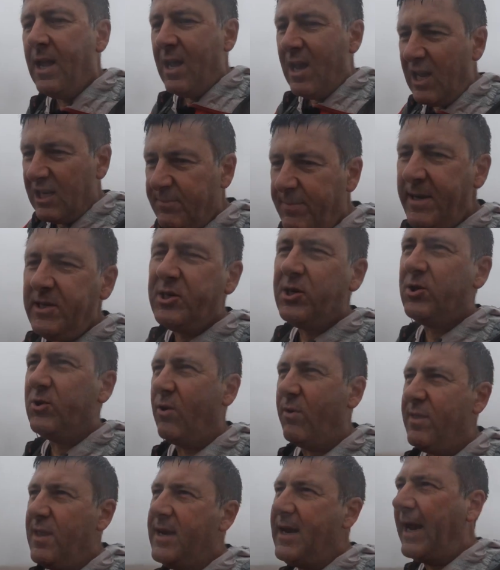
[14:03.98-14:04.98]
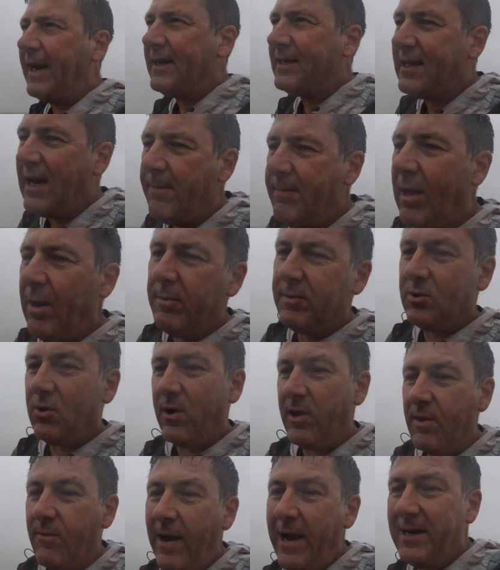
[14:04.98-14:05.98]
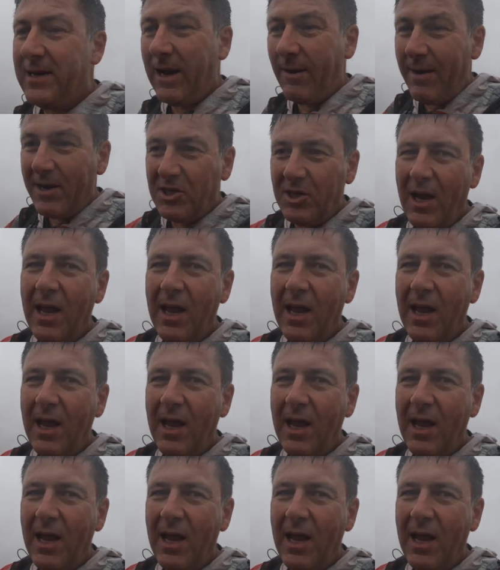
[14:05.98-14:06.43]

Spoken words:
especially during the night time, that I was going in the right direction.